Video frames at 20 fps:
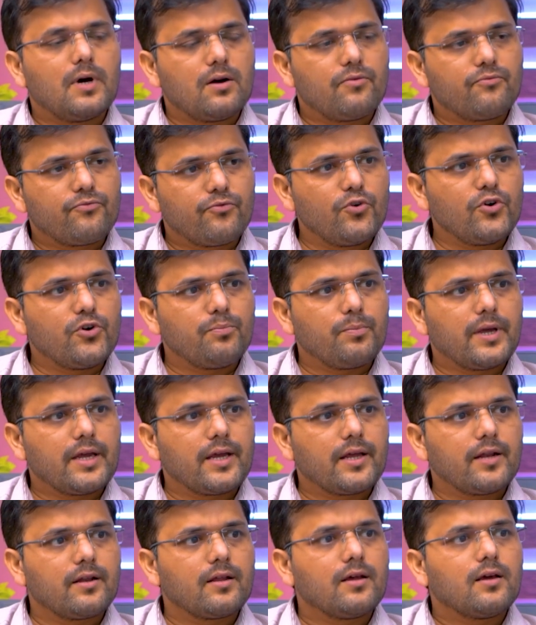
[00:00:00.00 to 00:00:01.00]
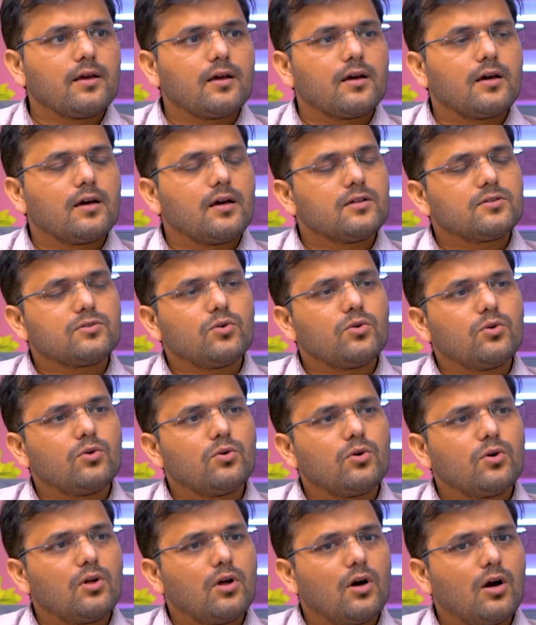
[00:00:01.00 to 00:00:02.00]
foot pain.
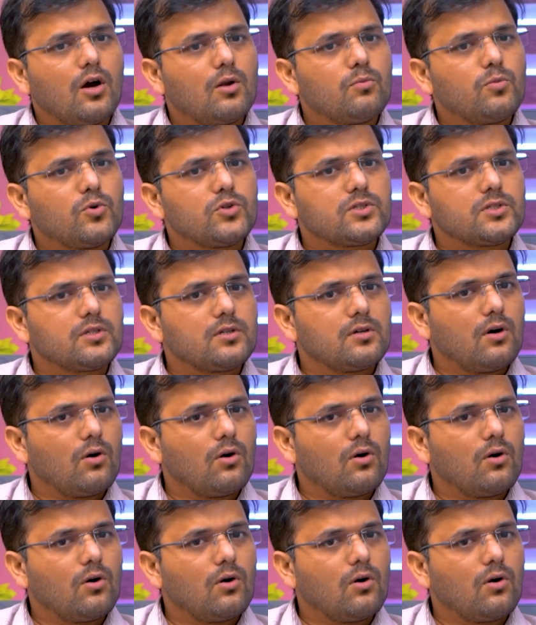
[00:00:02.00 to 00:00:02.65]
So almost